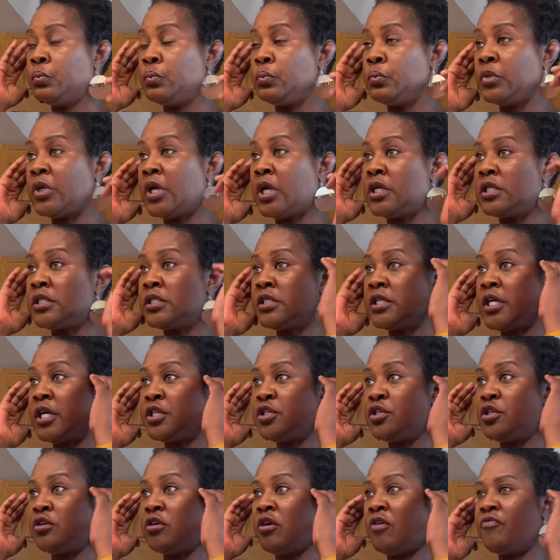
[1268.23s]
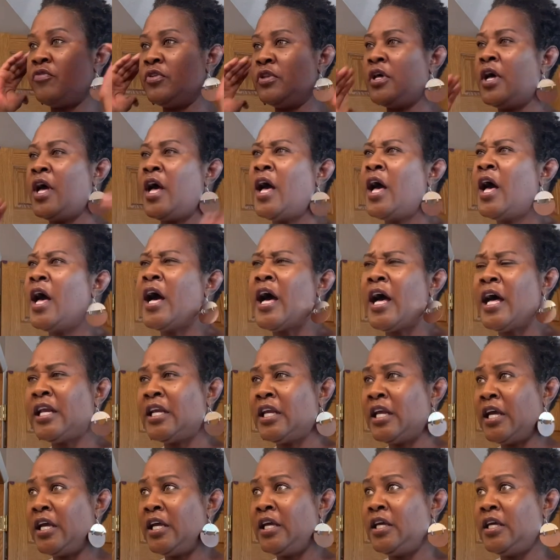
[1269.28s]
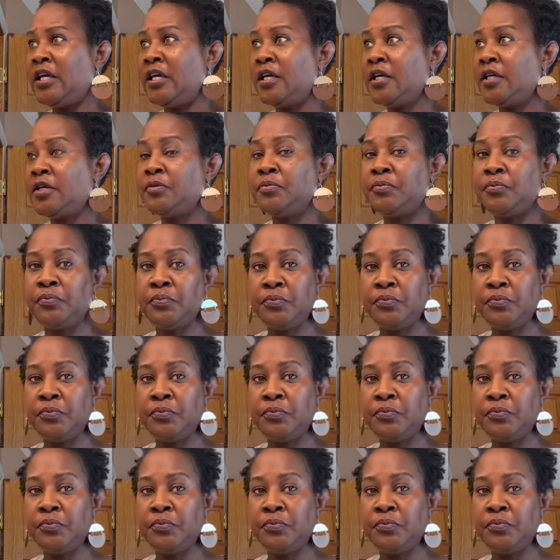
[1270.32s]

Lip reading: Got it sectioned off. I like it.